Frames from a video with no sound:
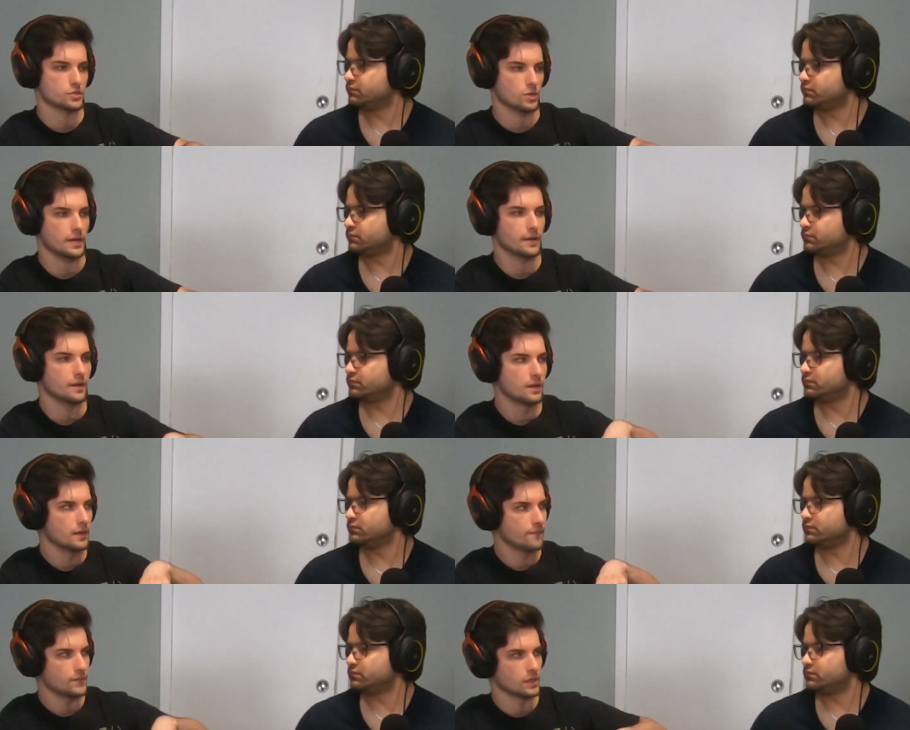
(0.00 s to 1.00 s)
Speaker 1: train
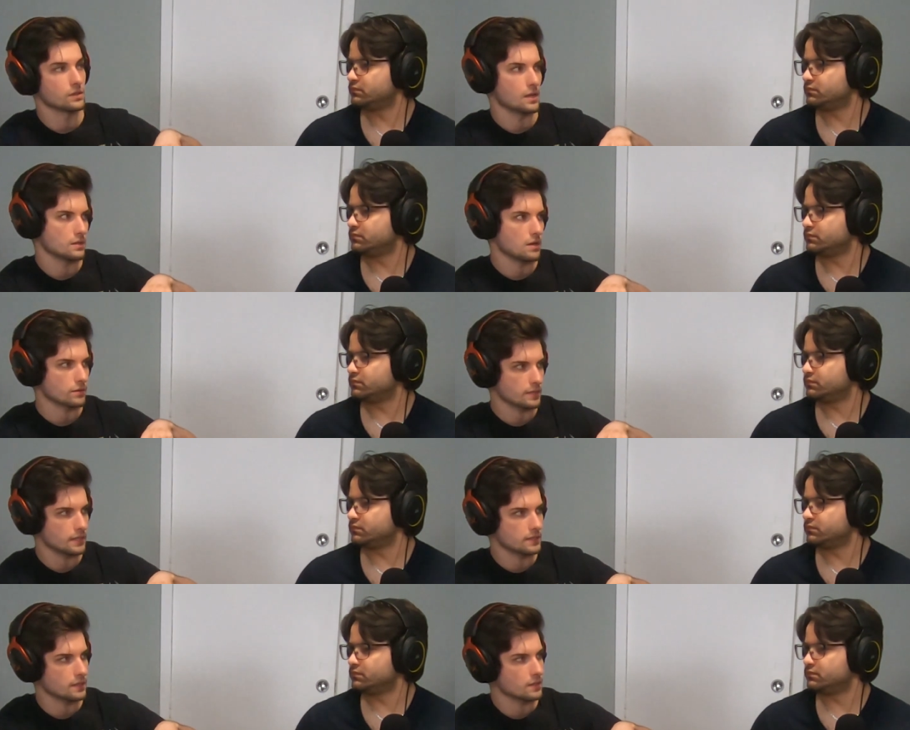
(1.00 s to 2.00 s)
felt a lot longer than
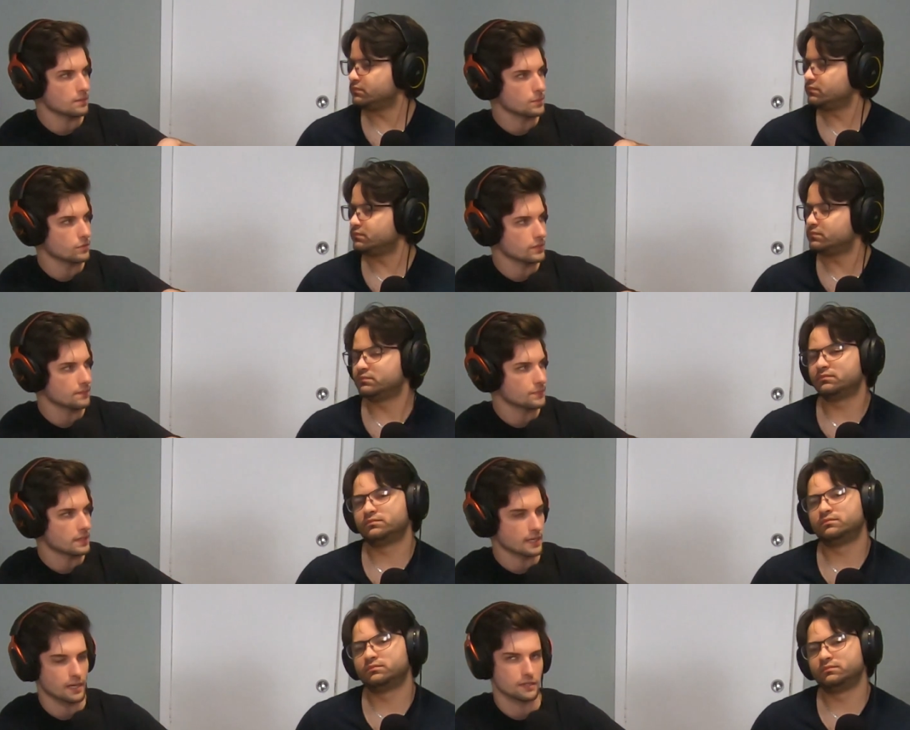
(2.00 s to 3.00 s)
it did in the movie,
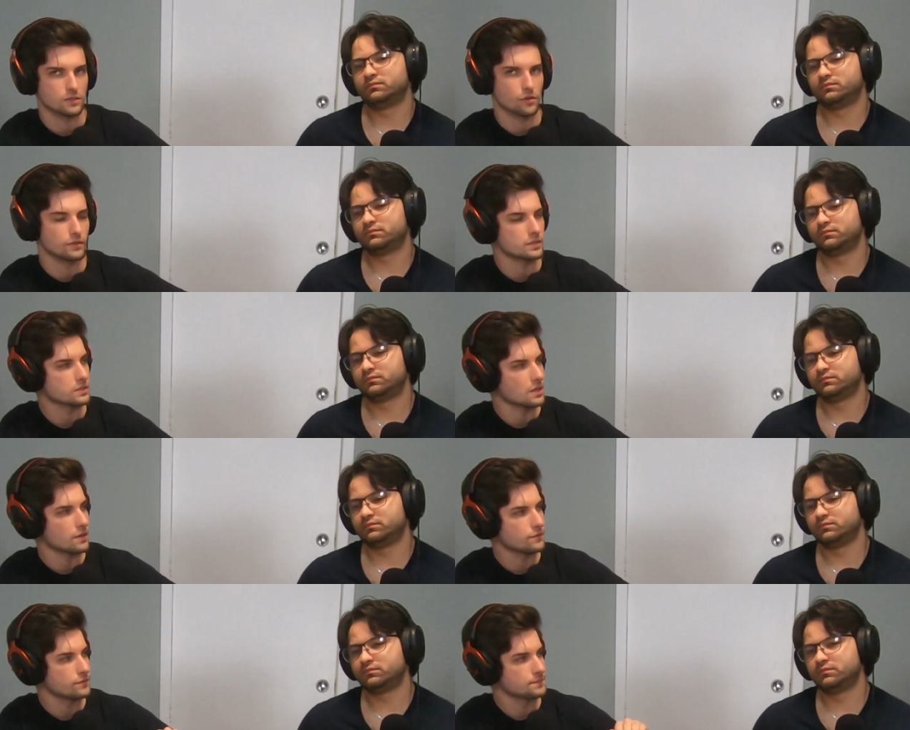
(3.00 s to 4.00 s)
and they kind of dove into
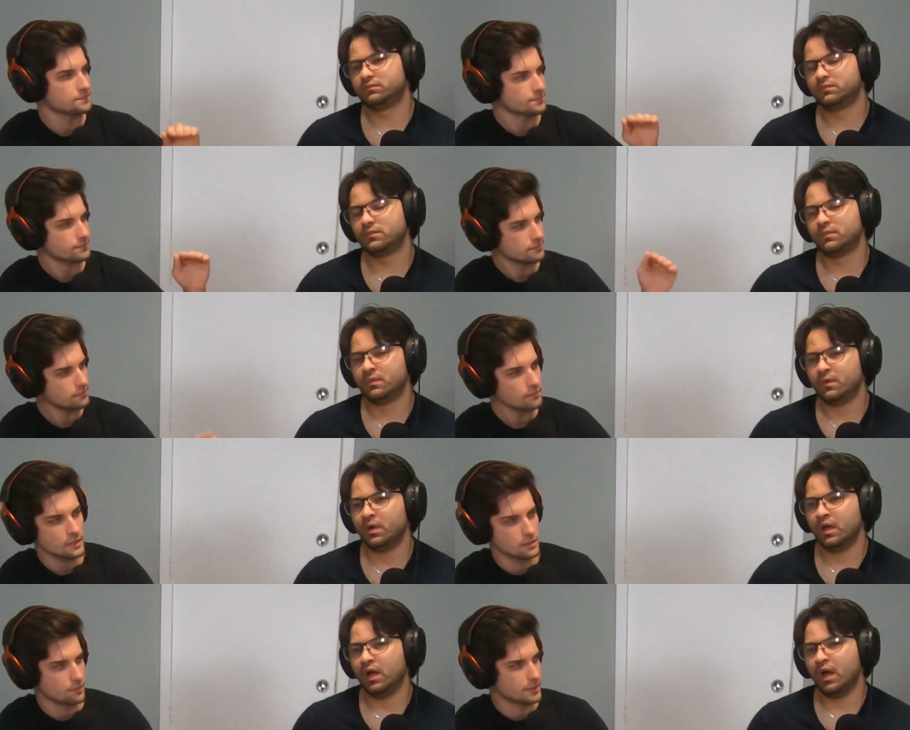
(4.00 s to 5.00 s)
stuff
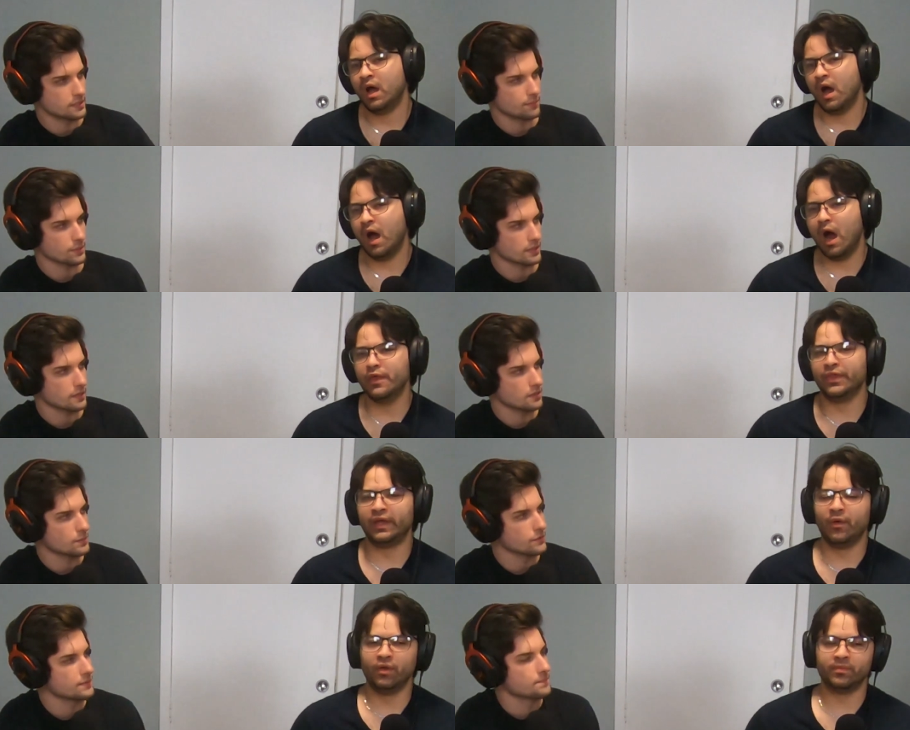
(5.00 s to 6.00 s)
a little bit deeper than. I
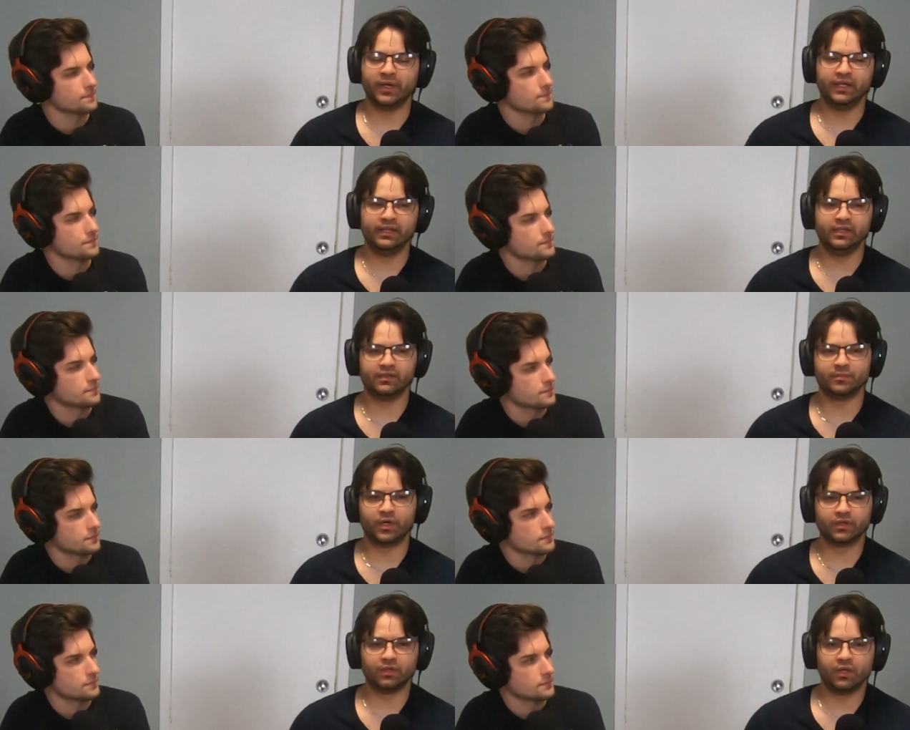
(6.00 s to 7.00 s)
think it was
Speaker 2: mainly his
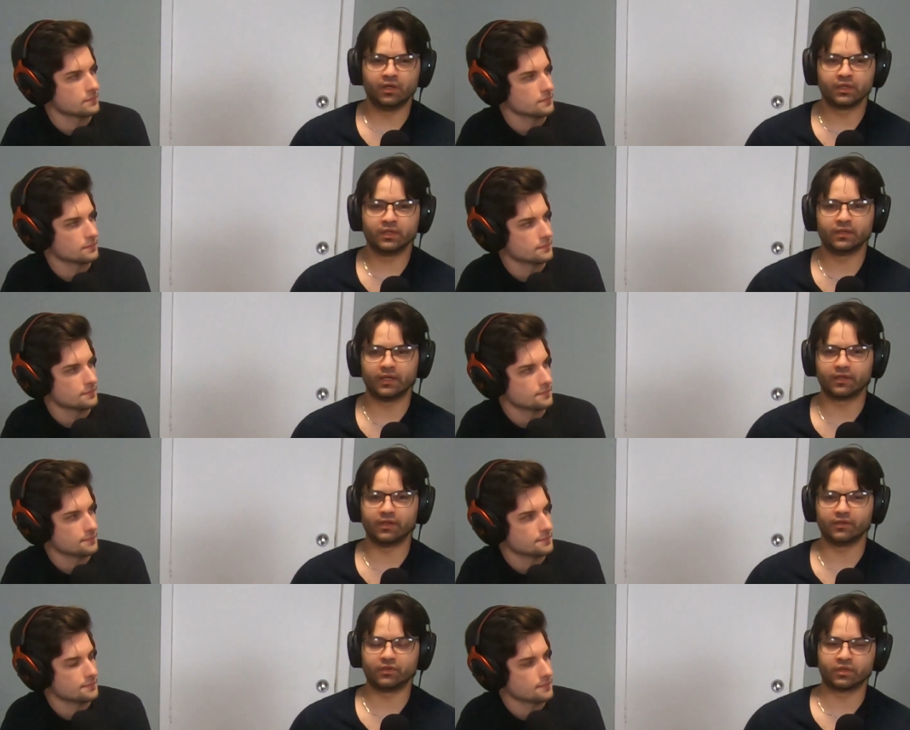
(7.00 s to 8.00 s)
monologue, like
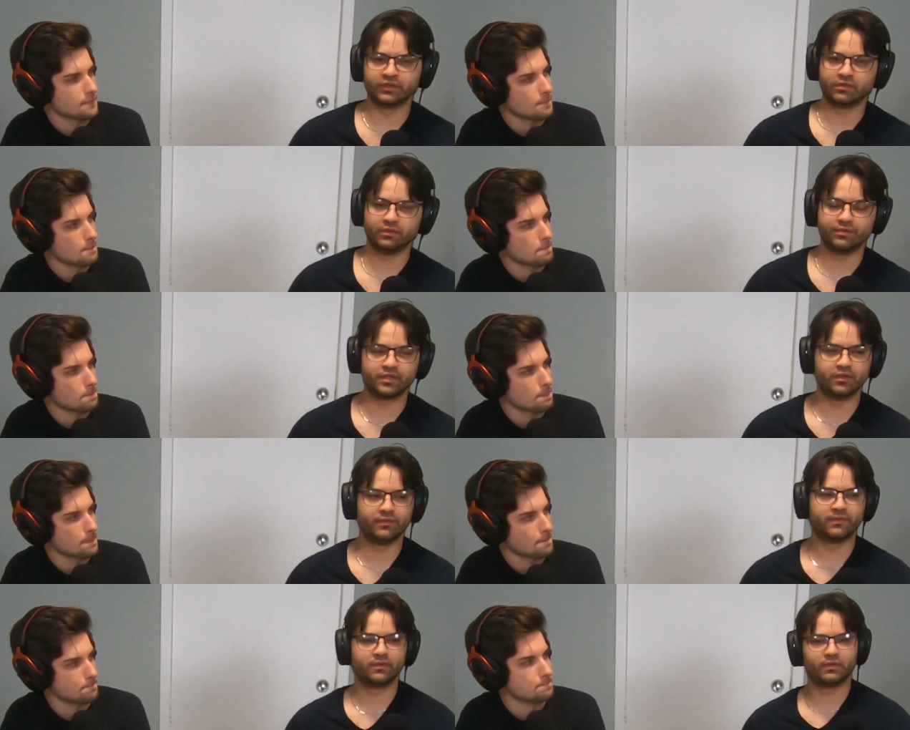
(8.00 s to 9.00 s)
him talking to
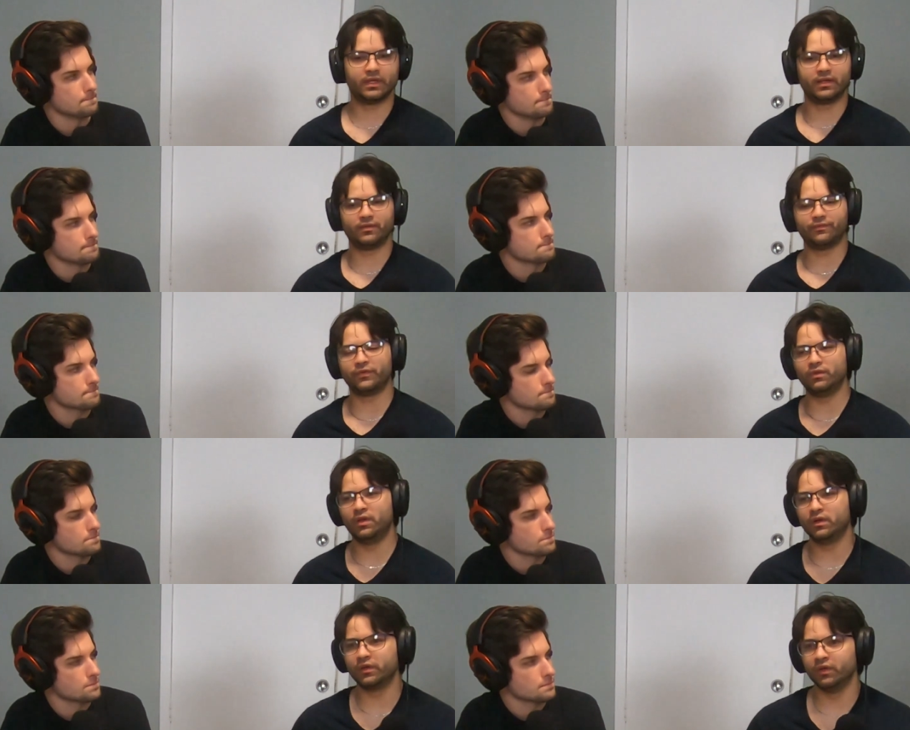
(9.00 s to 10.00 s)
himself, mm-hmm. that felt
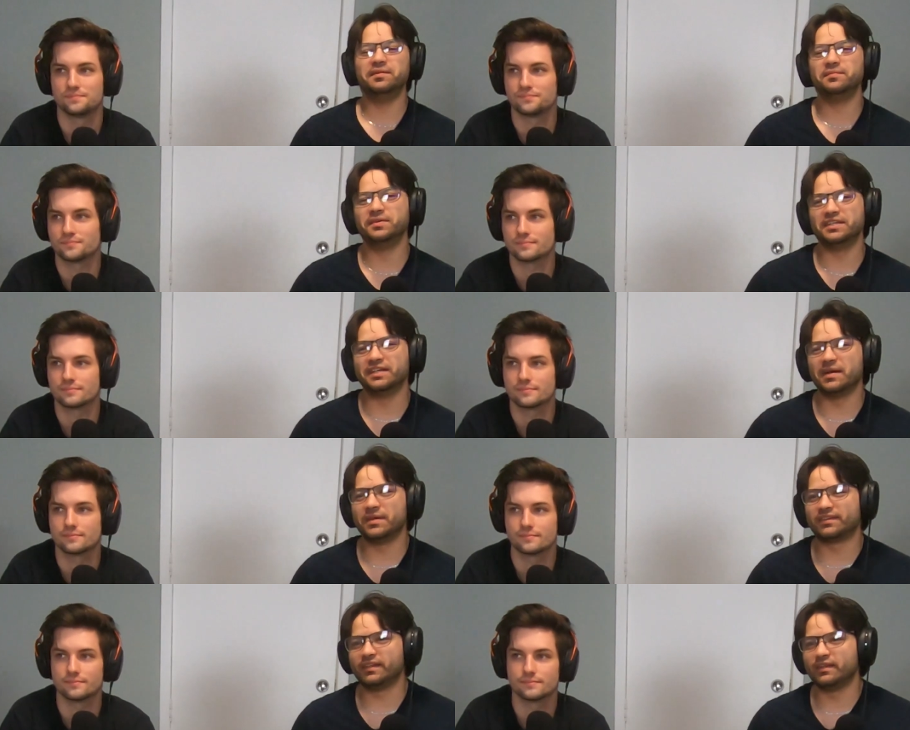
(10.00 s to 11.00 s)
longer. But yeah, I'm
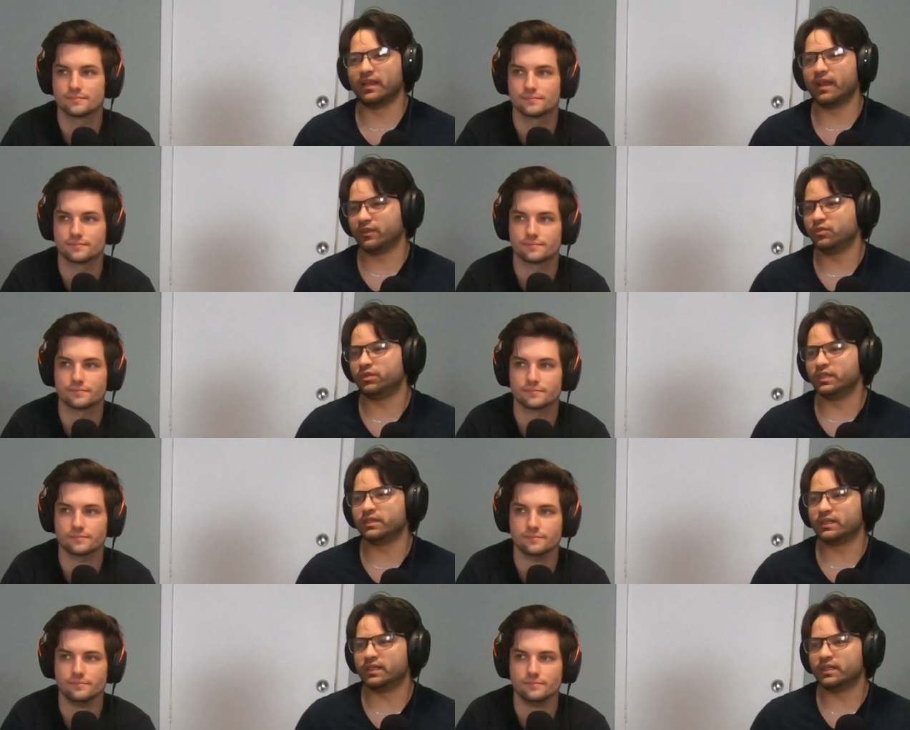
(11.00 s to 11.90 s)
excited, and I do think that